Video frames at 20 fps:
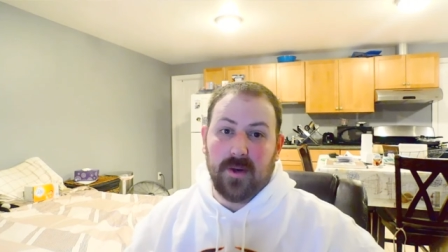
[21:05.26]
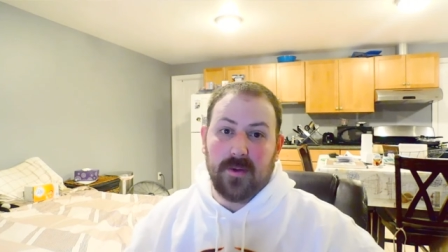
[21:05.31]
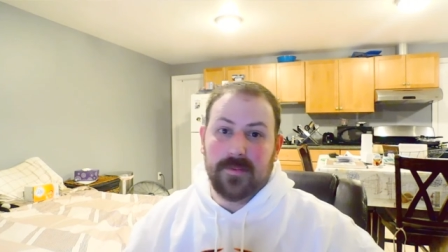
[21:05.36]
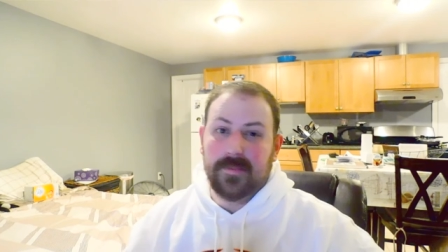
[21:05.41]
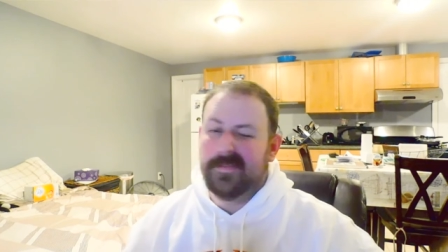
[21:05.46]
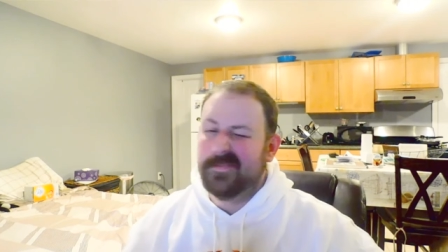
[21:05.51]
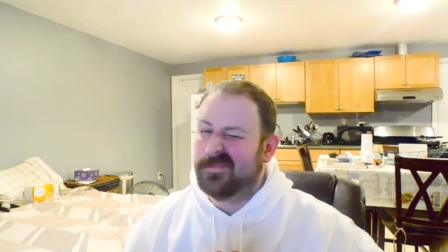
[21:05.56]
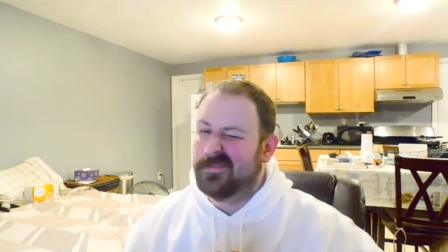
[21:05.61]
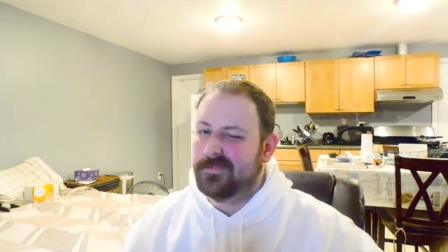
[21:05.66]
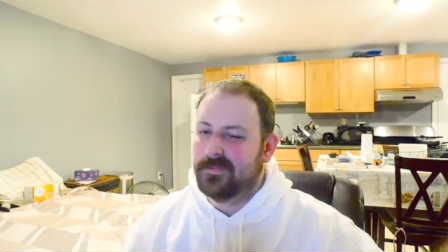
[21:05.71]
though.
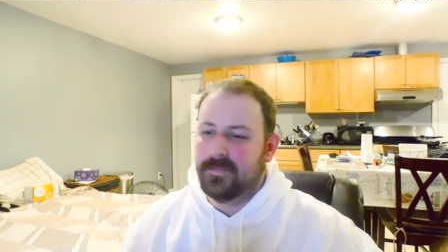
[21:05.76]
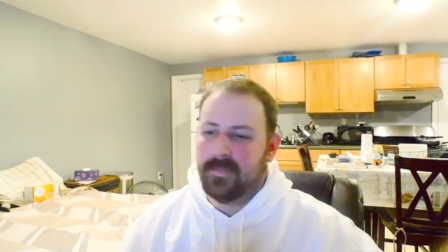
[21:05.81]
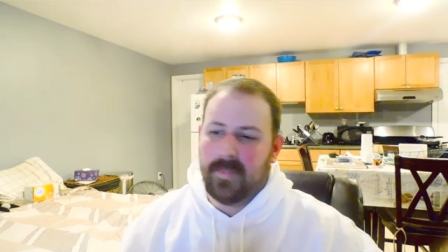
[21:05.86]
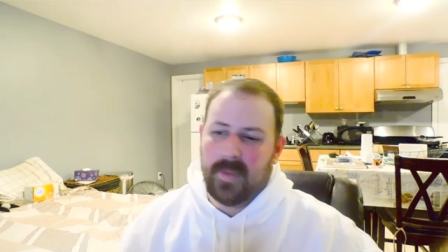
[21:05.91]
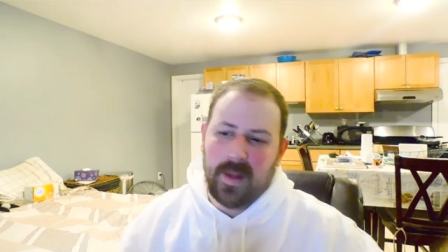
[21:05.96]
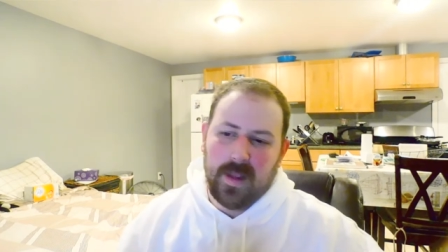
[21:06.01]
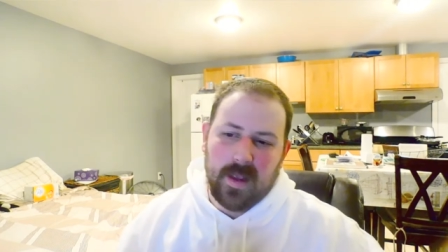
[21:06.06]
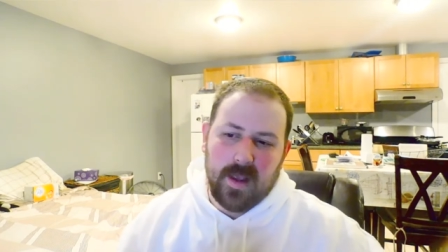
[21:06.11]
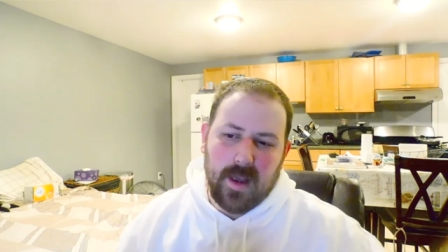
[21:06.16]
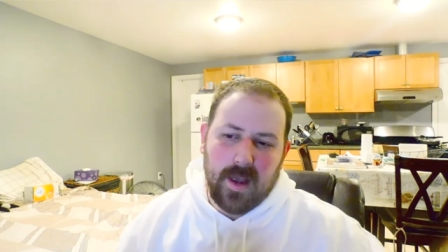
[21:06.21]

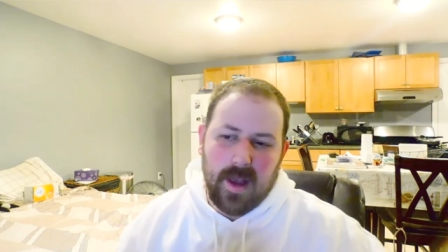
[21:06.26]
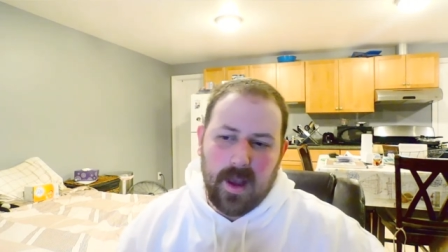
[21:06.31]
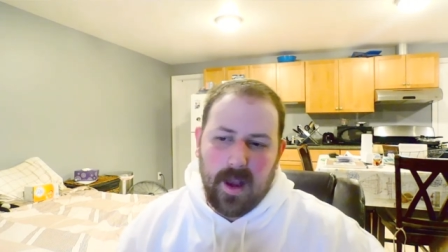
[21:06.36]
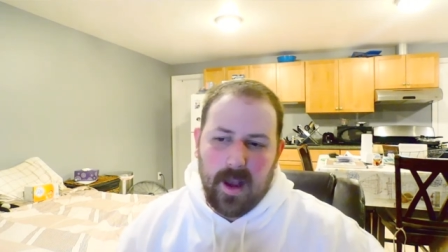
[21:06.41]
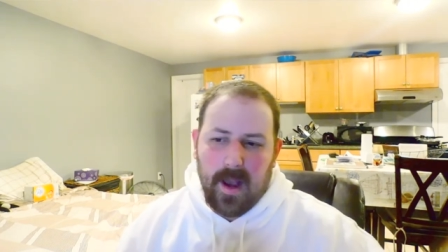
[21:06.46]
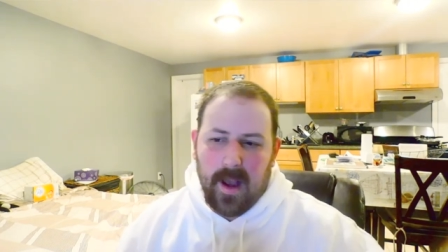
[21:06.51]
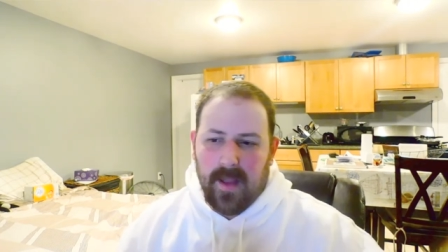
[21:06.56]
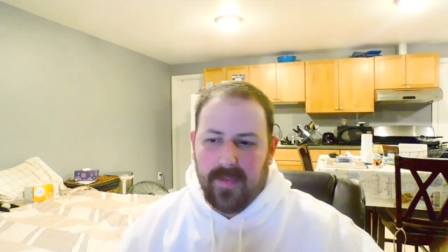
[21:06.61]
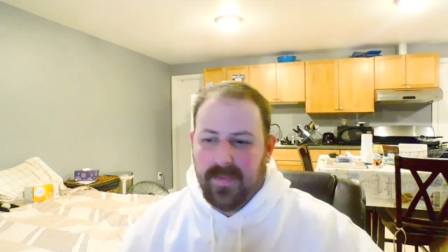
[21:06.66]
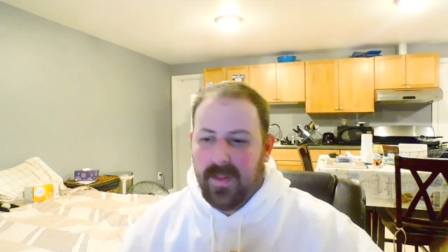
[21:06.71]

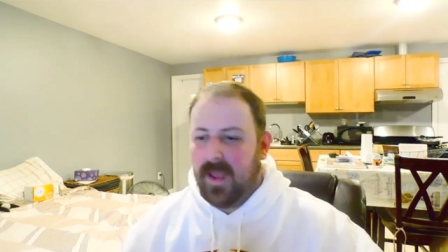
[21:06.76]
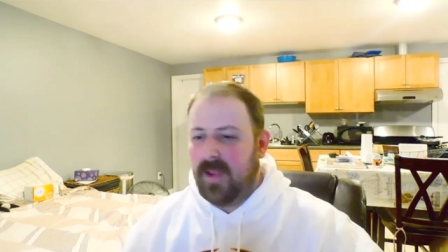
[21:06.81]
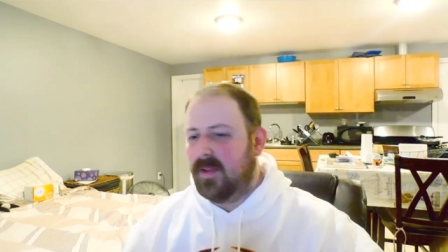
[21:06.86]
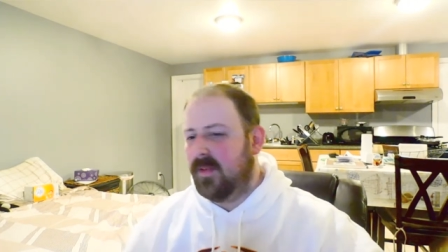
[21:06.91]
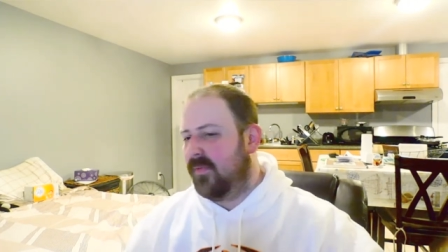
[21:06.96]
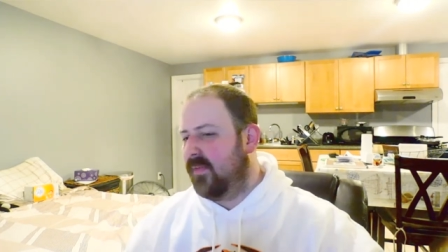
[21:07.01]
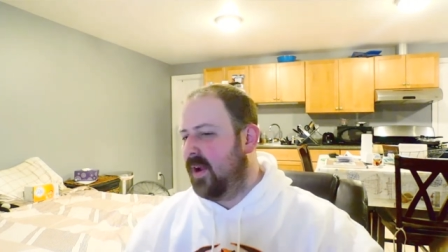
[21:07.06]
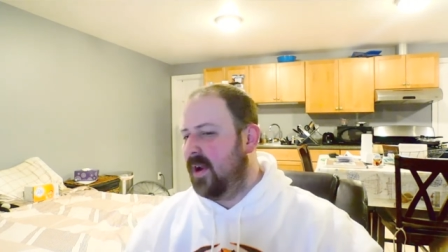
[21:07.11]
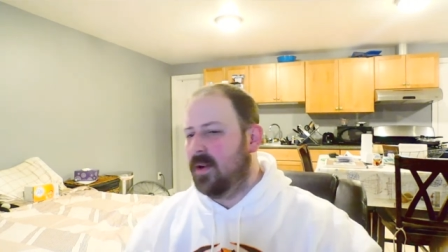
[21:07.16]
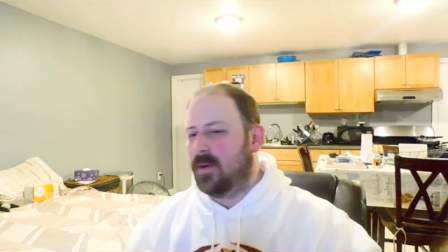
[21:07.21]
And
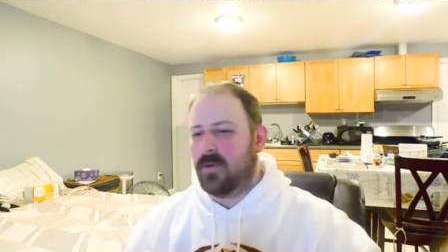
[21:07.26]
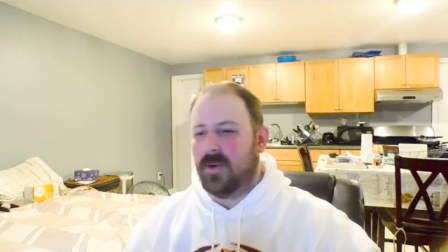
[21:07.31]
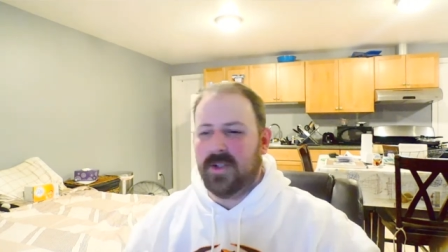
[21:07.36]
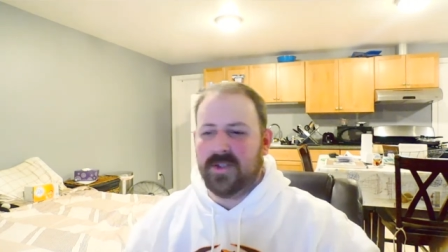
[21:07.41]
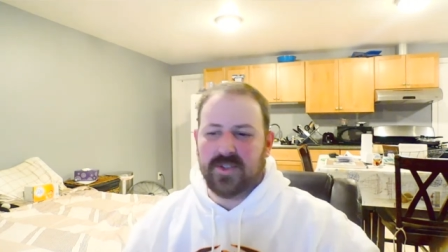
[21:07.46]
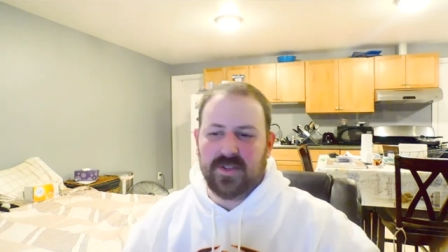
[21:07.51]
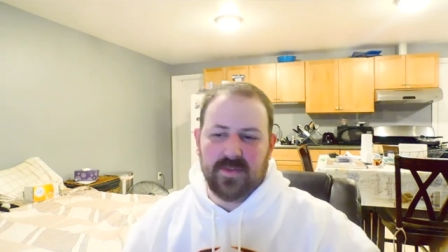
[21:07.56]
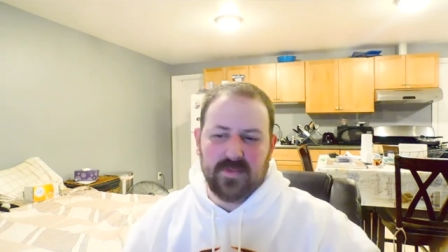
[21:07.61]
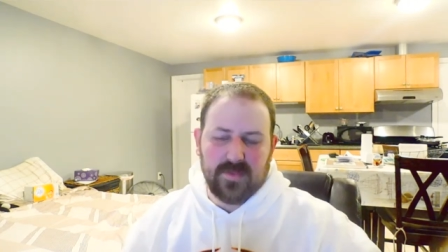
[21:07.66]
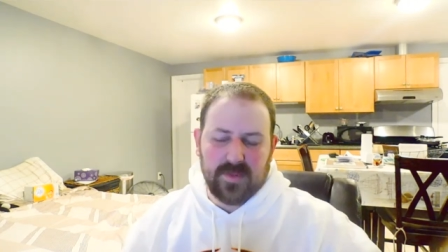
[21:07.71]
then the final
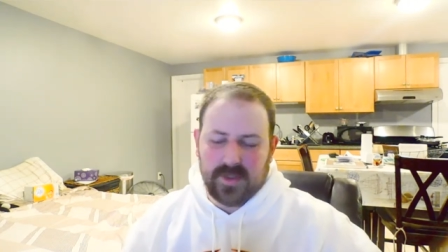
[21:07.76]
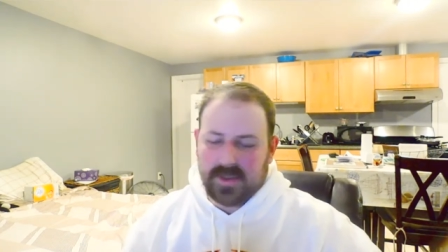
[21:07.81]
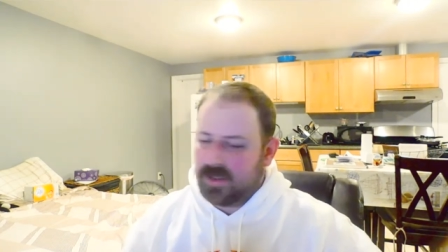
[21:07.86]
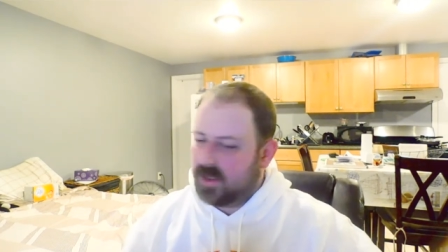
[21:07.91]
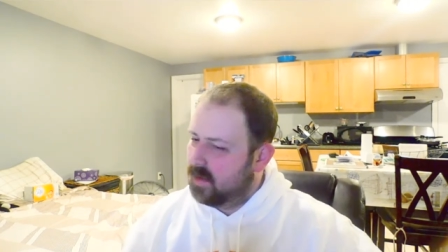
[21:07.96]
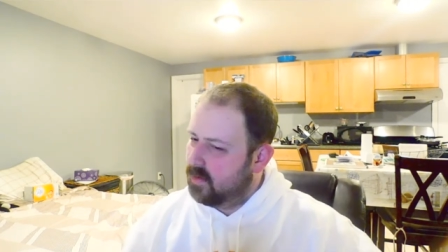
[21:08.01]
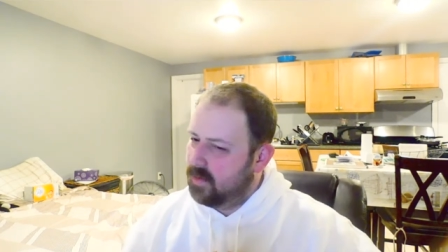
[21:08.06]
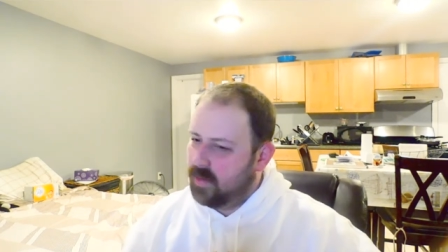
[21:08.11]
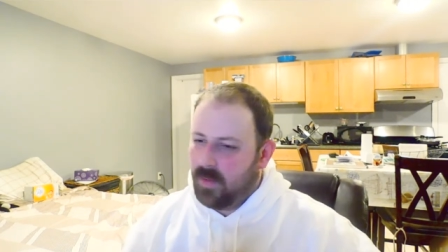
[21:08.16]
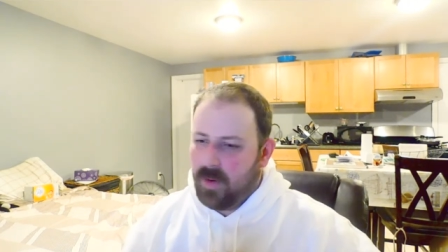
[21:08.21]
question,
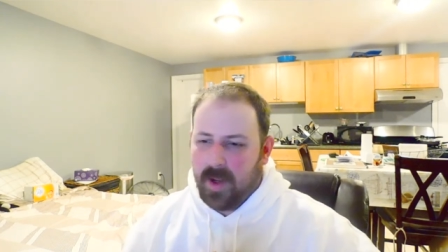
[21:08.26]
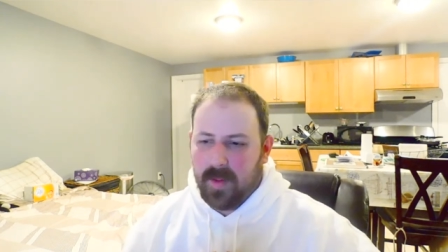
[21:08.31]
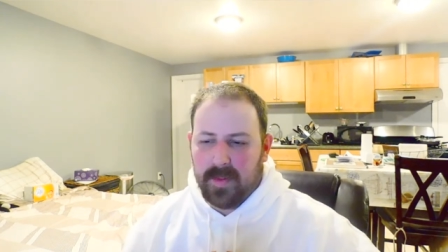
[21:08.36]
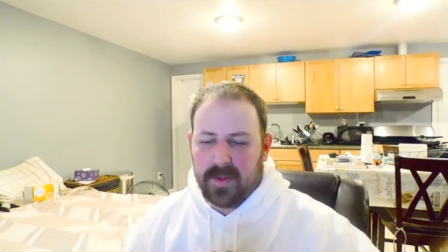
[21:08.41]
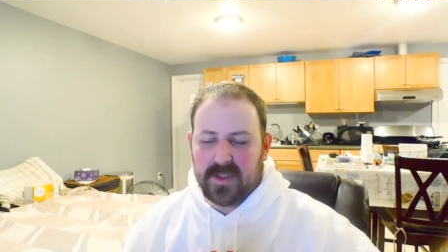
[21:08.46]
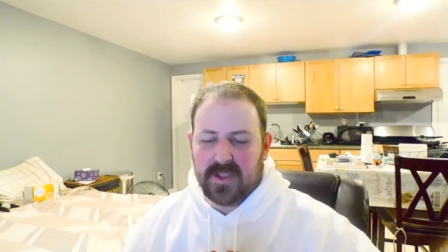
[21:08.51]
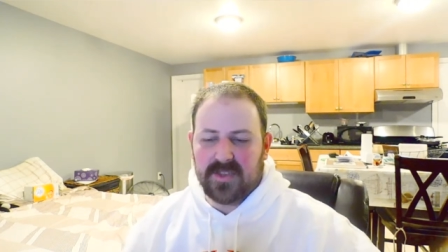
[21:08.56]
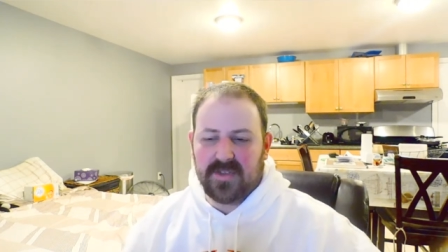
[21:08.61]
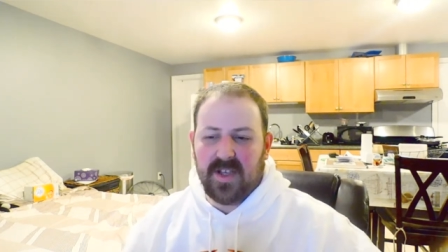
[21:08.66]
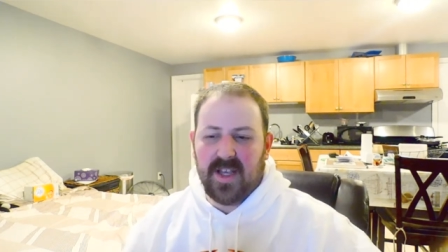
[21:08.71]
which I don't know why I
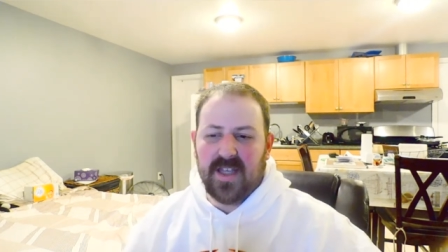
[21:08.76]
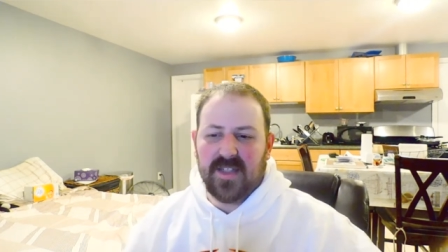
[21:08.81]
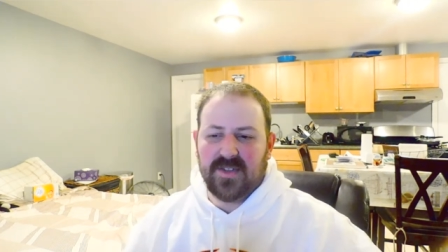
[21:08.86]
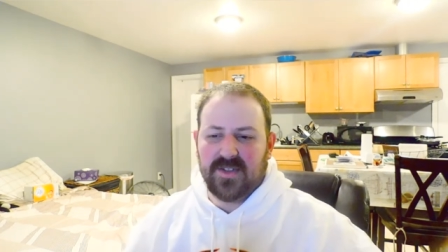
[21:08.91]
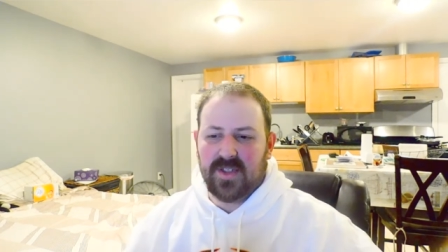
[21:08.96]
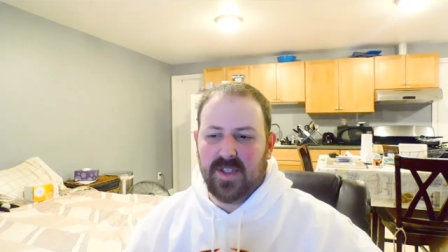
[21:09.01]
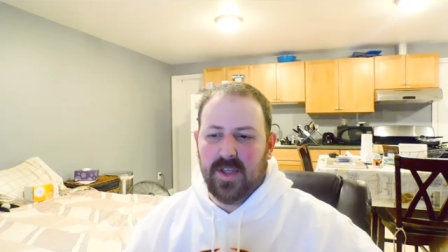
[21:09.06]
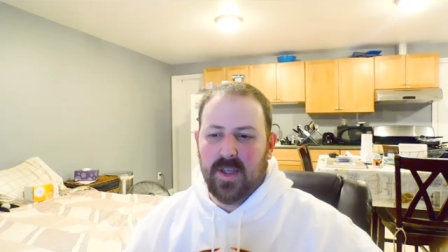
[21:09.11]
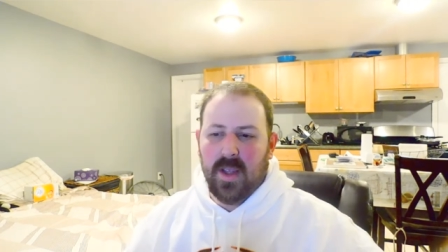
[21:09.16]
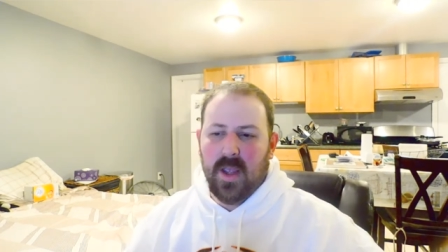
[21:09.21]
put this last.